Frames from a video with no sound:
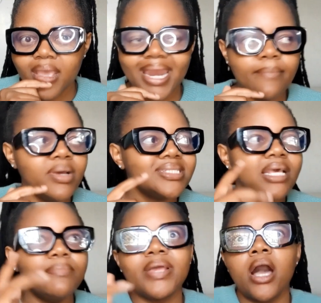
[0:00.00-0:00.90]
And I'm not
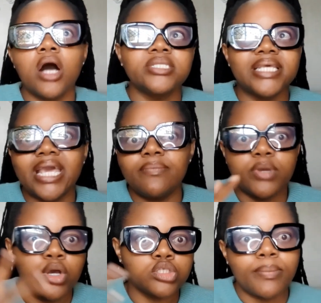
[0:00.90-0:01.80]
saying play hard to get
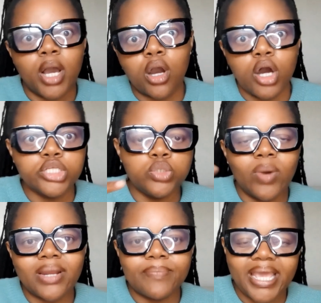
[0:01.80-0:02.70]
because, oh my God, you
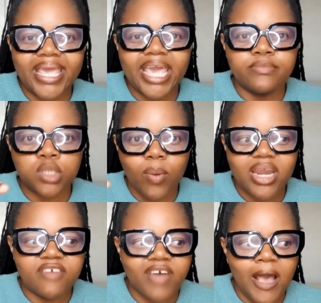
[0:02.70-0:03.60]
want to play games or
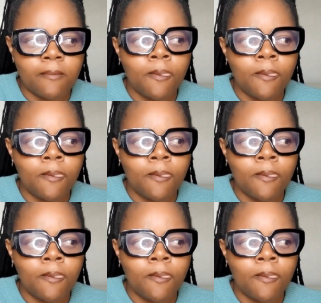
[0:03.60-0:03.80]
whatever.